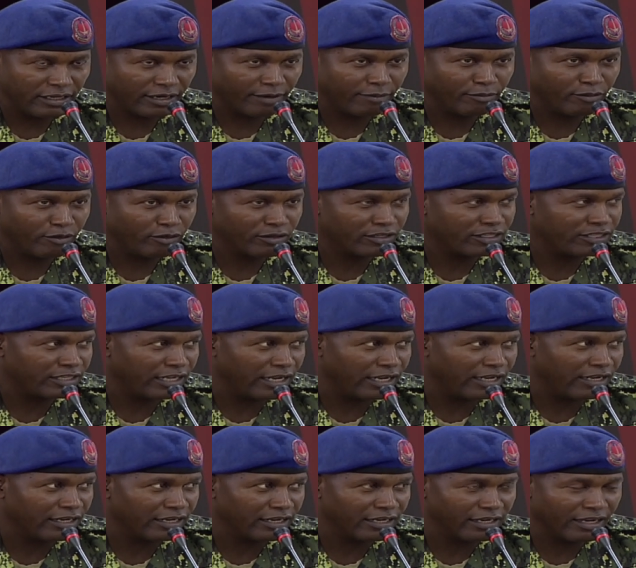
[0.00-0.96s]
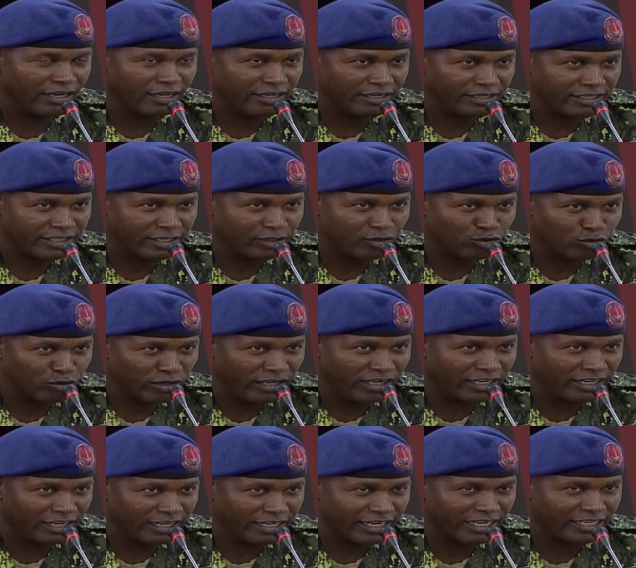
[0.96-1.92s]
I'm not saying anything to
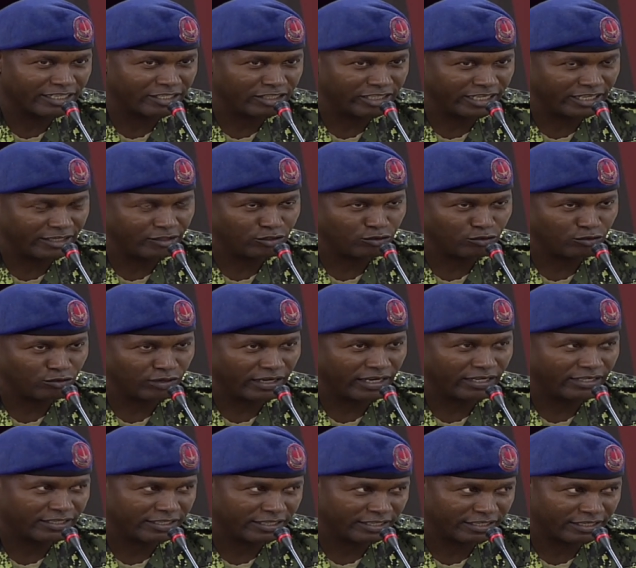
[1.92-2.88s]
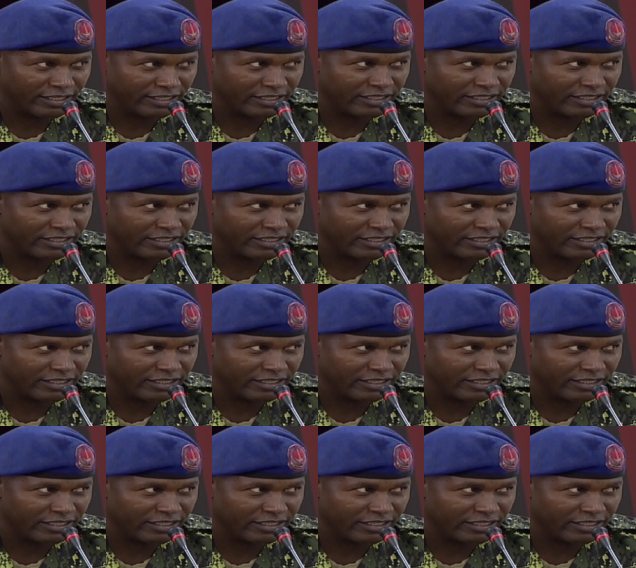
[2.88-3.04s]
ingratiate you. I think